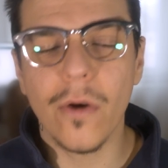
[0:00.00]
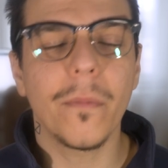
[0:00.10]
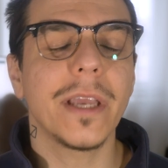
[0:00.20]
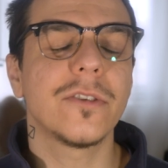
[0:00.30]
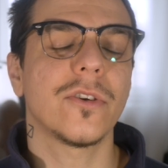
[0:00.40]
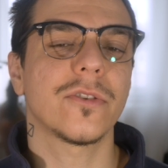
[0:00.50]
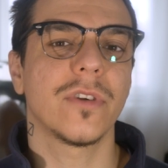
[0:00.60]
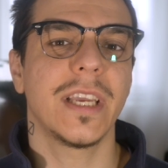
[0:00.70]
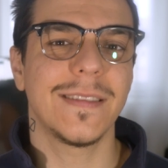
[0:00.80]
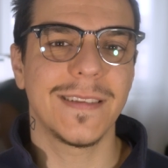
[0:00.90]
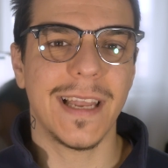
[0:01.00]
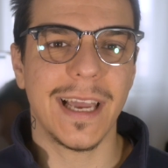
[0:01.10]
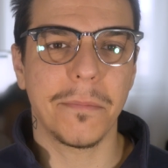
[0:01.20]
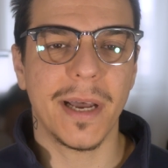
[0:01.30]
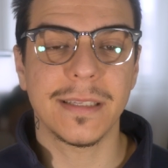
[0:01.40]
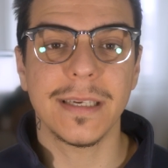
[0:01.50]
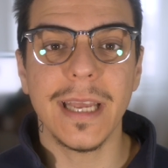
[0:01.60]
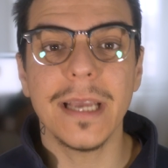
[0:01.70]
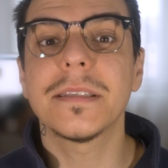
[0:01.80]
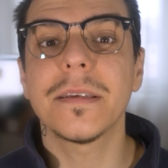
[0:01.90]
make sure to hit the like button
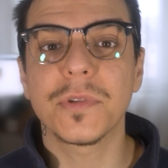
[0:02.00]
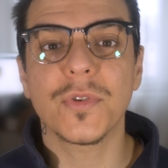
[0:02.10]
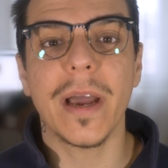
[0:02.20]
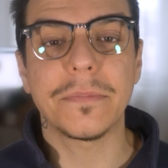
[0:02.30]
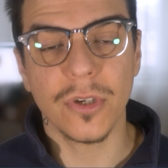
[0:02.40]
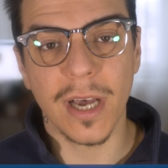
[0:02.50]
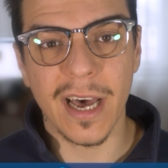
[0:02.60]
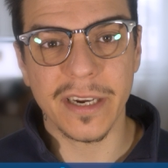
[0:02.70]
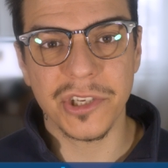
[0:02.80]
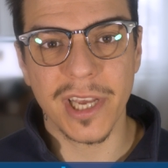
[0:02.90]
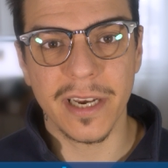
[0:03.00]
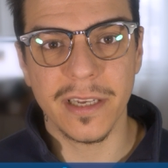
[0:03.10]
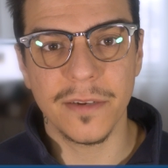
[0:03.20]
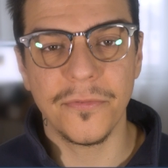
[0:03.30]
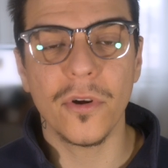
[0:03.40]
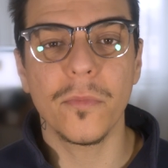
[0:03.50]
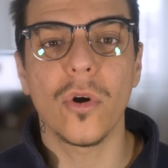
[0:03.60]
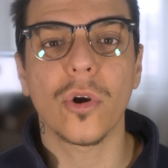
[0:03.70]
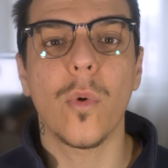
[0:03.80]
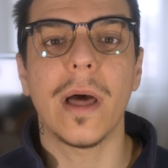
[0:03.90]
and subscribe to our channel for
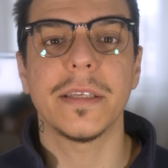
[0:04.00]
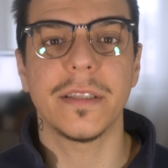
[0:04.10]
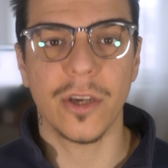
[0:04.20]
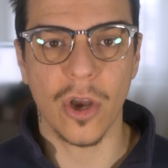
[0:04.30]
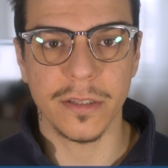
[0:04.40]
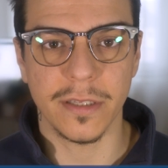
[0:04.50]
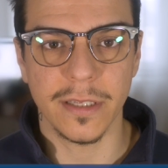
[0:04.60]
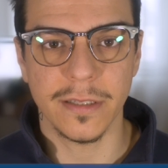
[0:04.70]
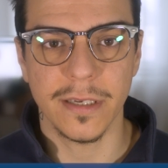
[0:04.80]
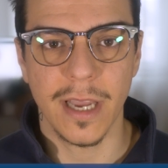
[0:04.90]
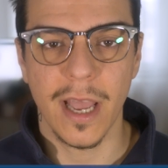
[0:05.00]
more quality content.